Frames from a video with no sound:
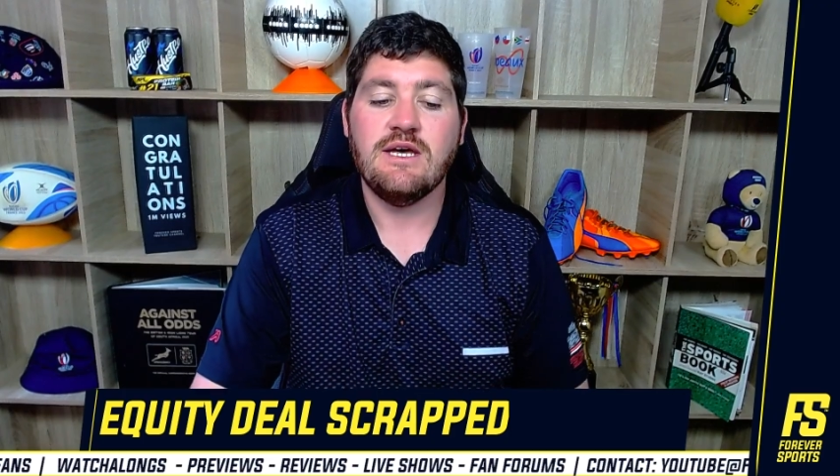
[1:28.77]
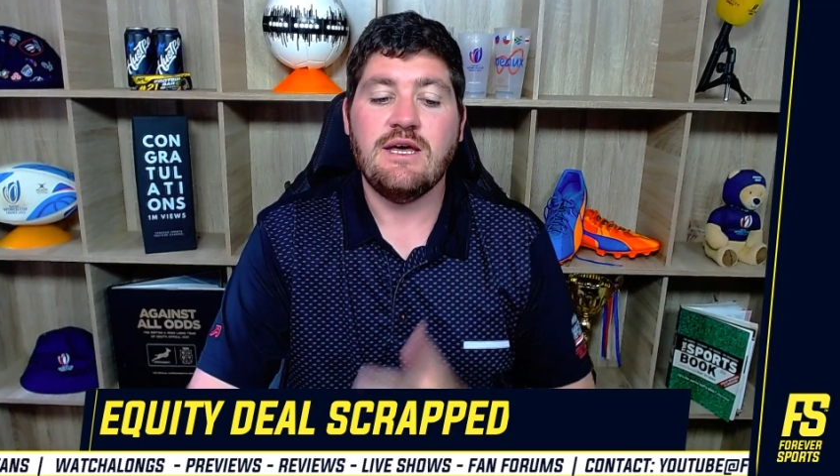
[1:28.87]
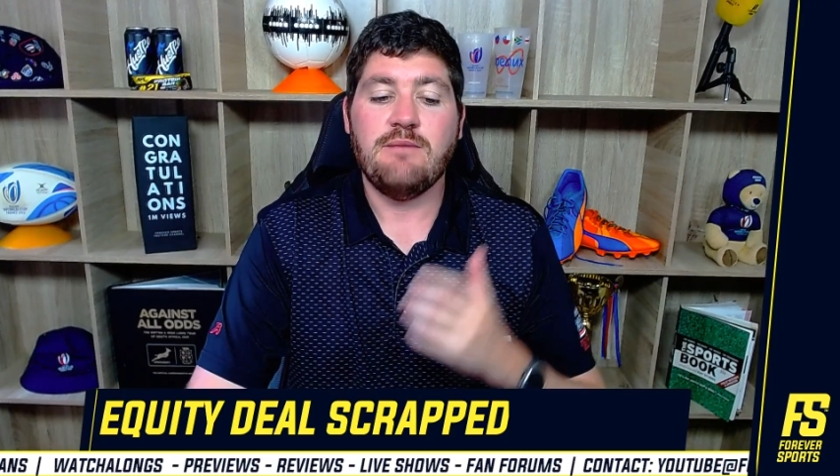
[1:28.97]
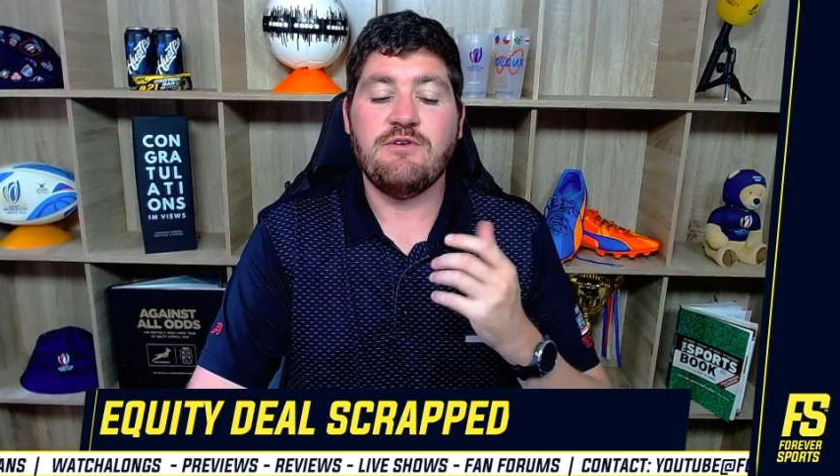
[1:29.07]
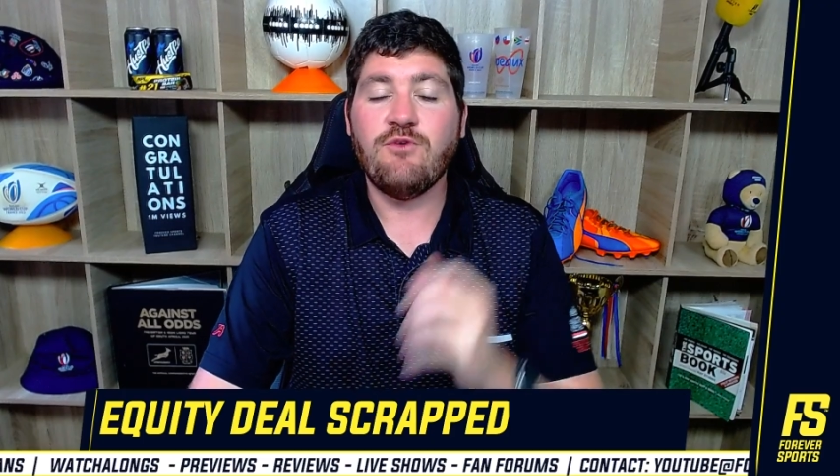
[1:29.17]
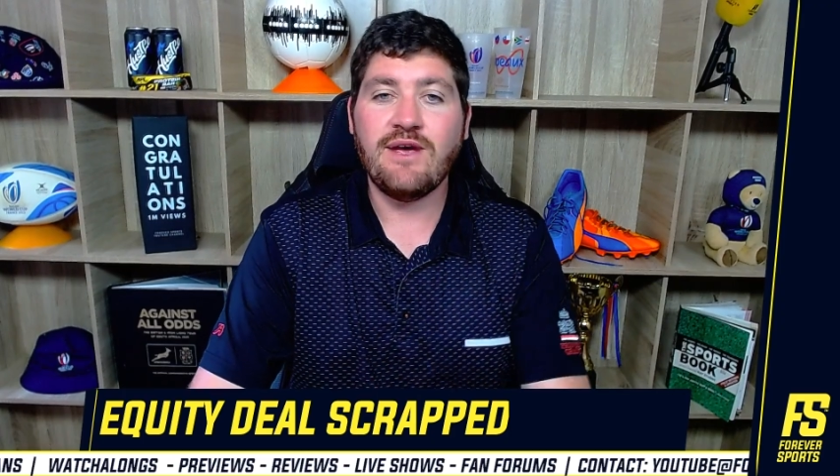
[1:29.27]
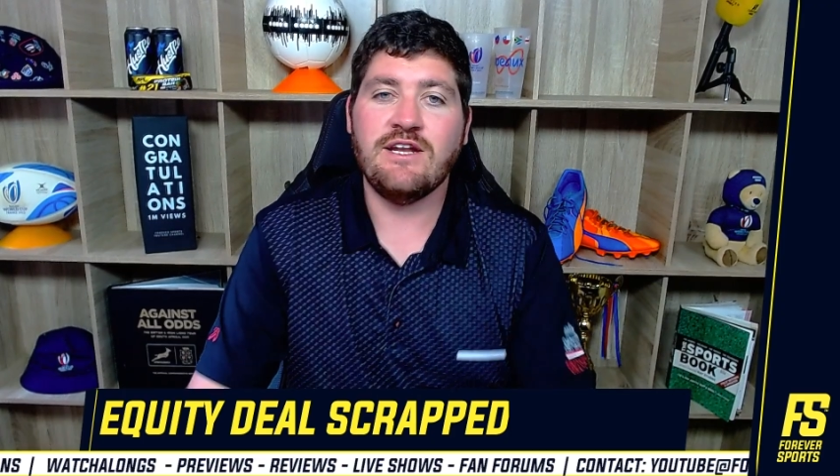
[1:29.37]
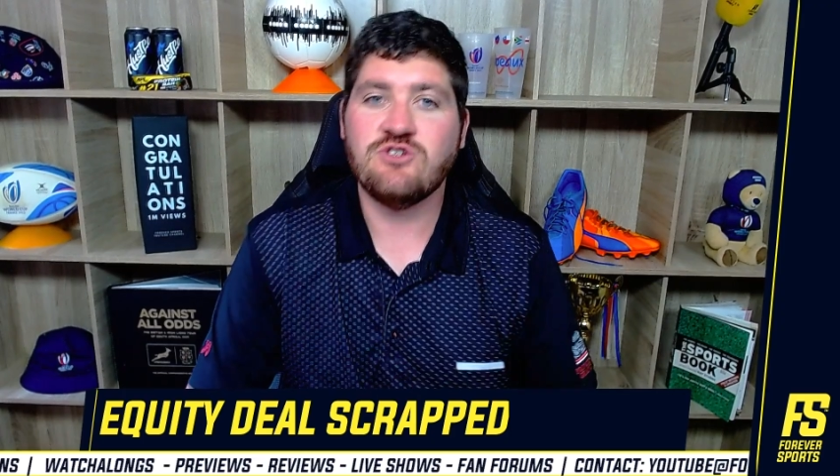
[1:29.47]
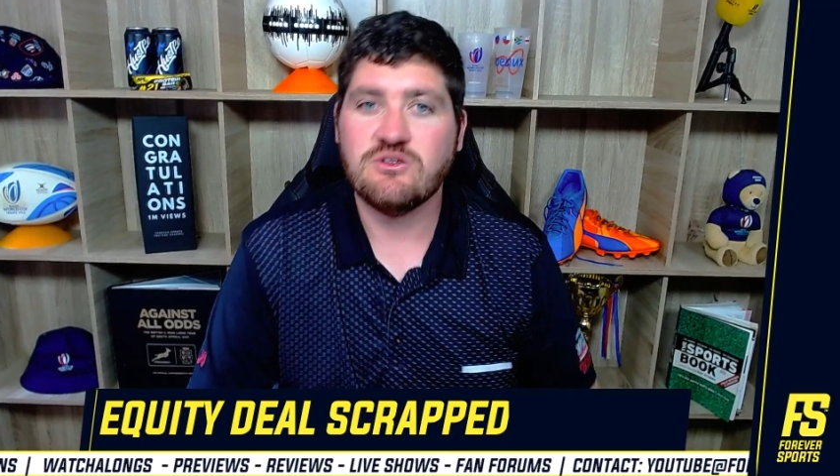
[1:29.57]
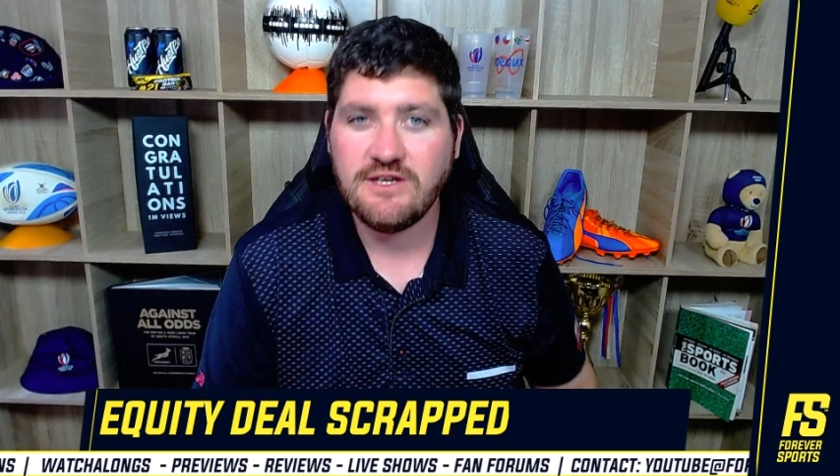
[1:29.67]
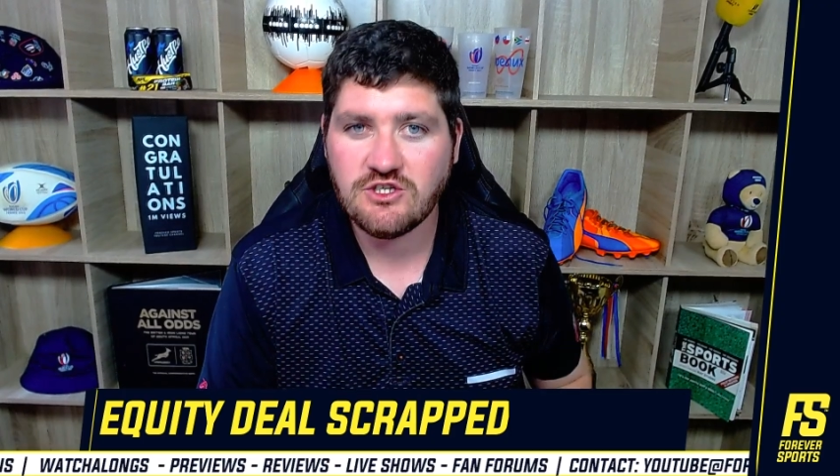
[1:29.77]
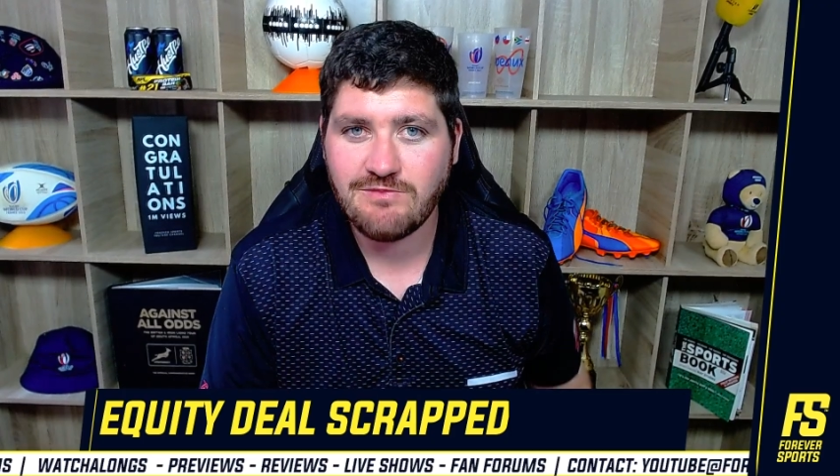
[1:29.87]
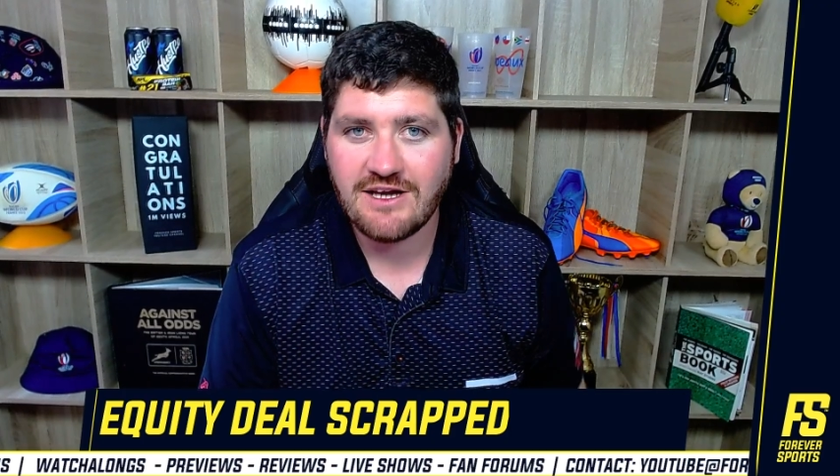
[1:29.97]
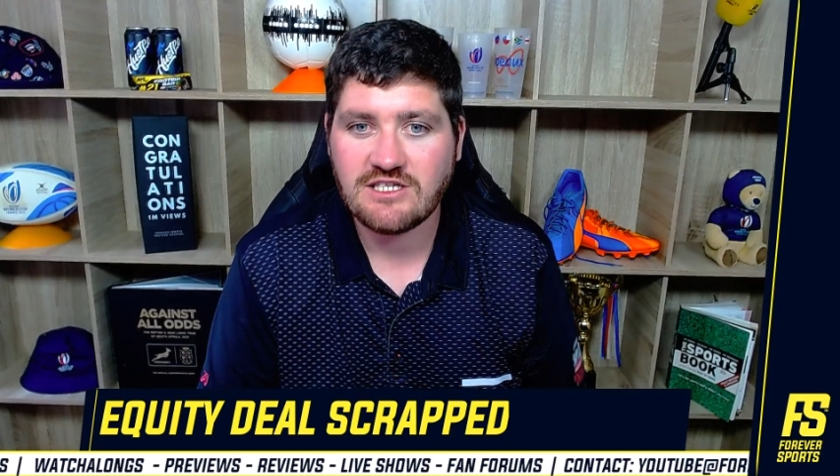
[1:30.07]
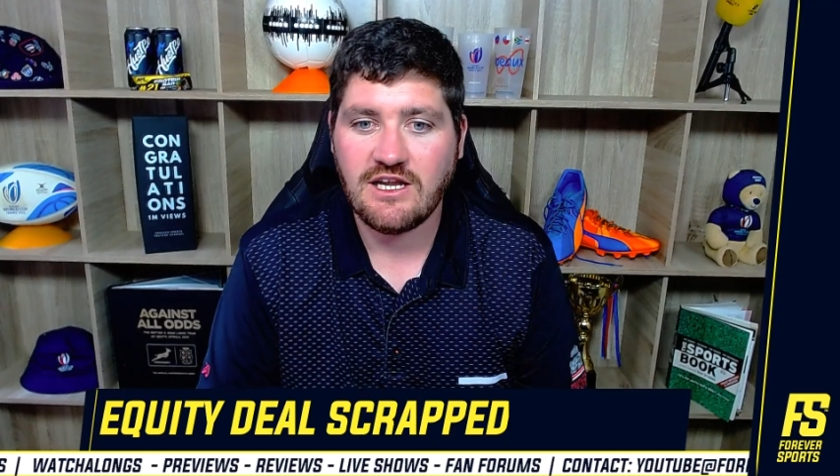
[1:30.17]
Before we get into it, please do
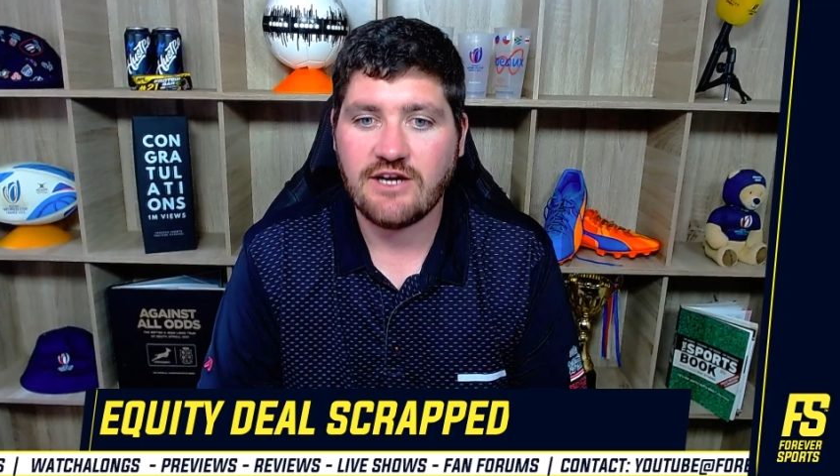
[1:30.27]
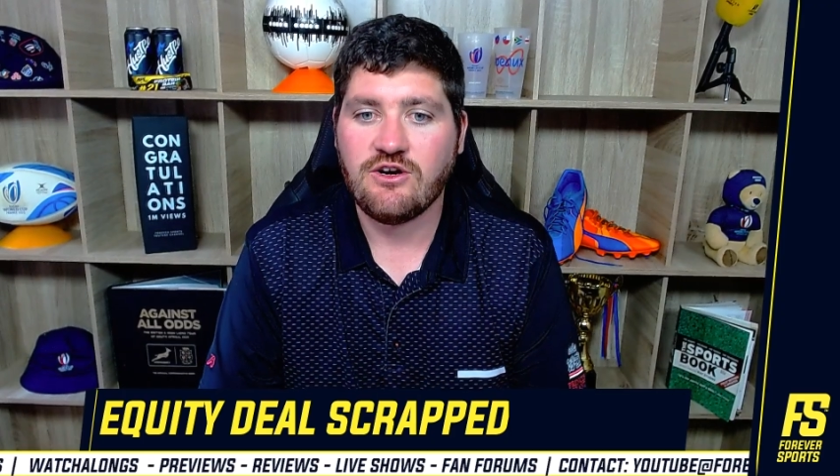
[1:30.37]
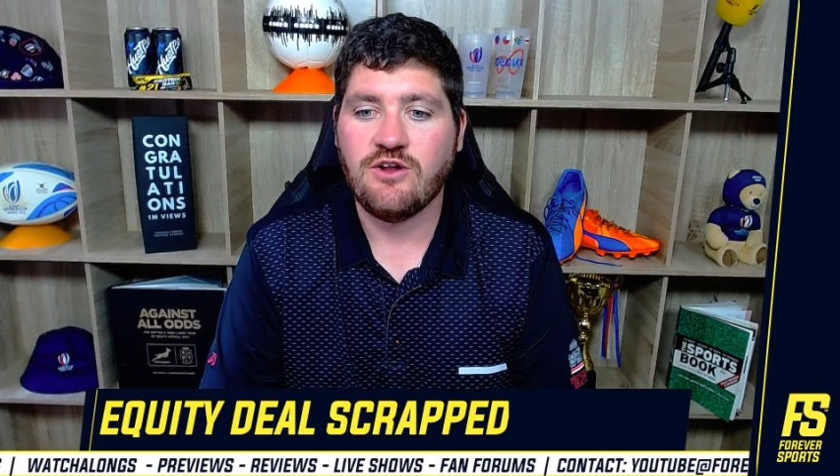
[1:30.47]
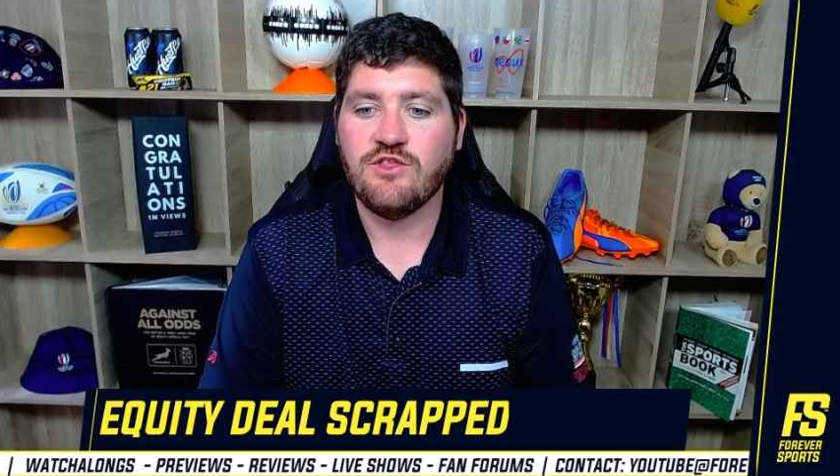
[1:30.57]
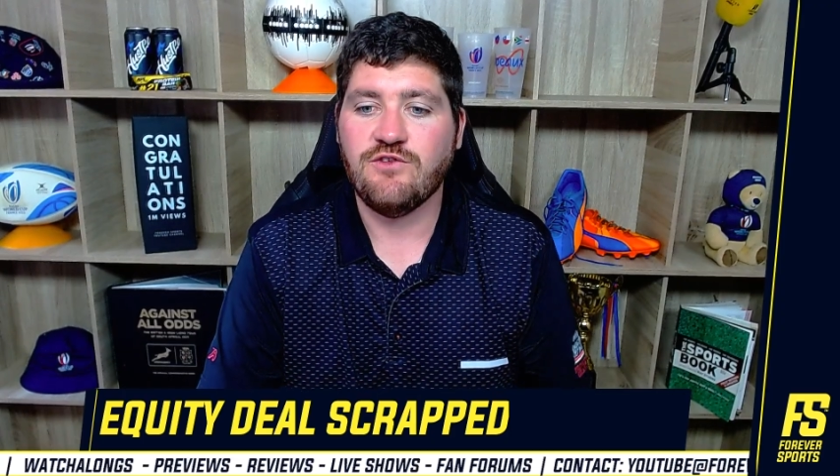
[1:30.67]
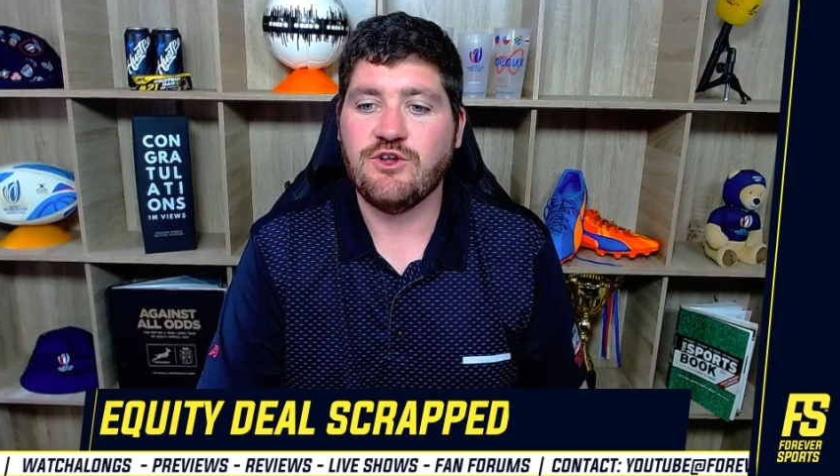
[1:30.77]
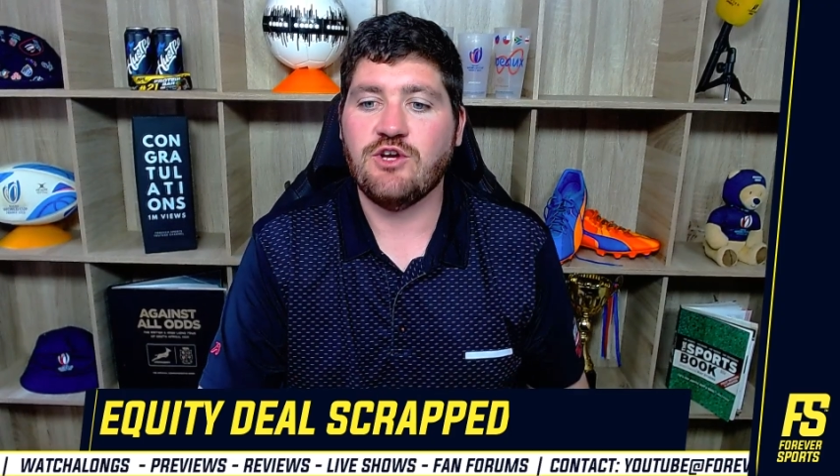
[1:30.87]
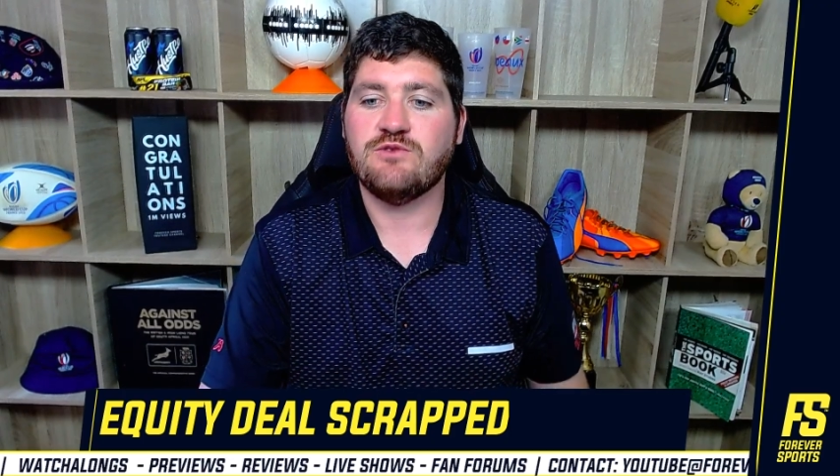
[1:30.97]
smash the like on the video.